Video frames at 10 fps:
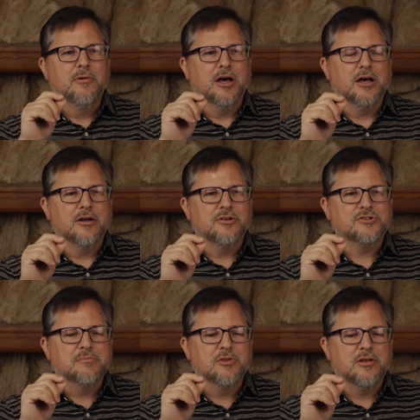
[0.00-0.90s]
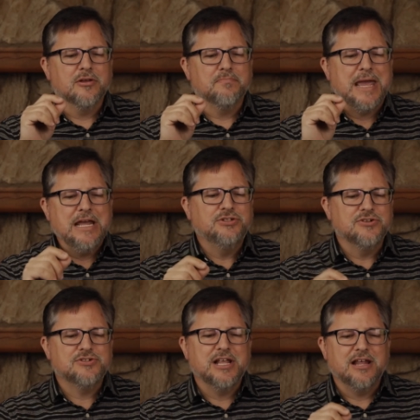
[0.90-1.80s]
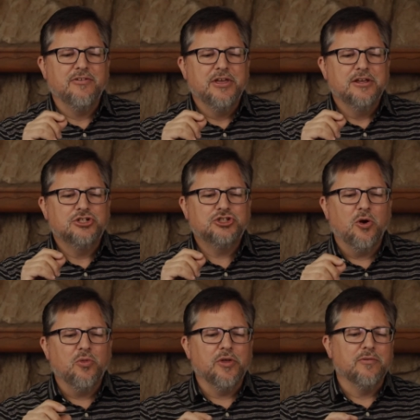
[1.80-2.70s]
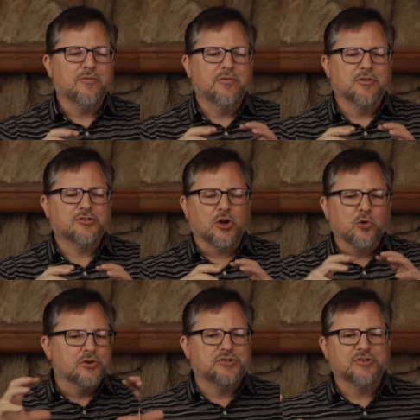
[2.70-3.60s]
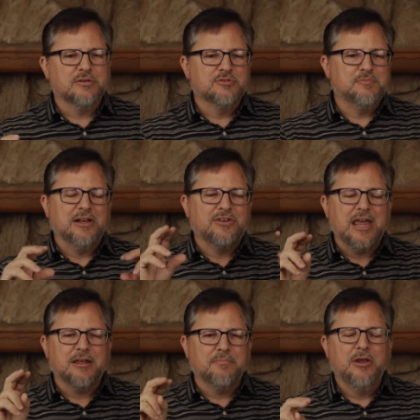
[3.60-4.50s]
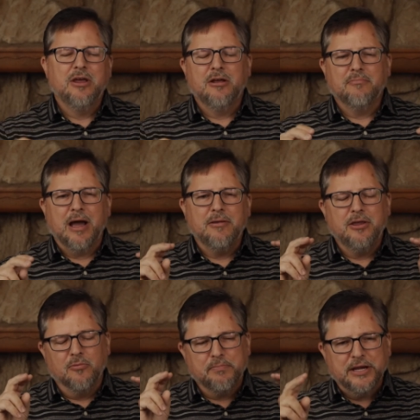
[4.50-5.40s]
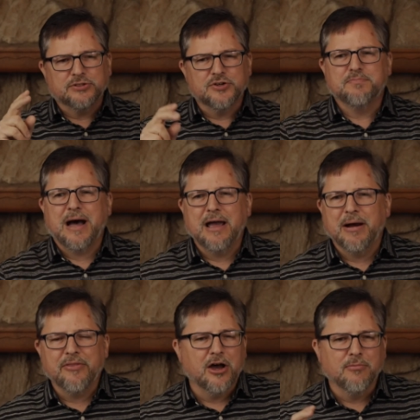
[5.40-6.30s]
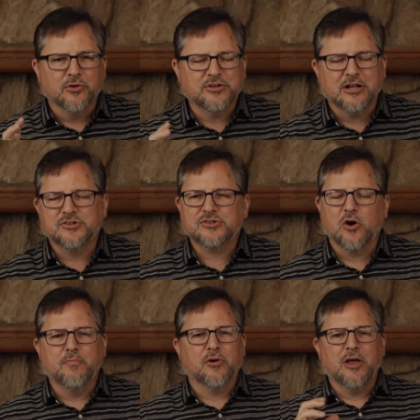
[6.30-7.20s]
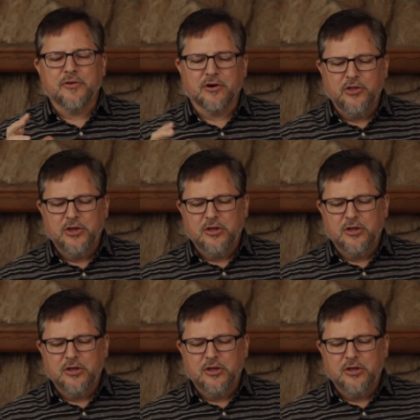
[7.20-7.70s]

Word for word: uh, some of the pages that show the the solar systems being taken by you know pictures by by the Hubble telescope or other